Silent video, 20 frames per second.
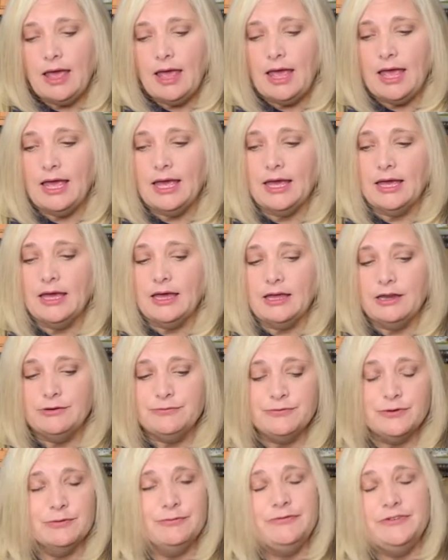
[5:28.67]
And
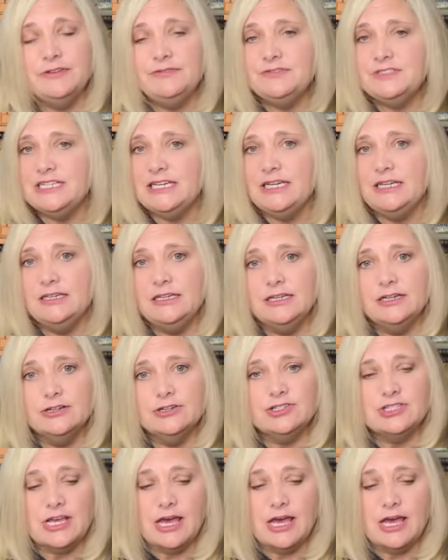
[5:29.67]
for 15 years,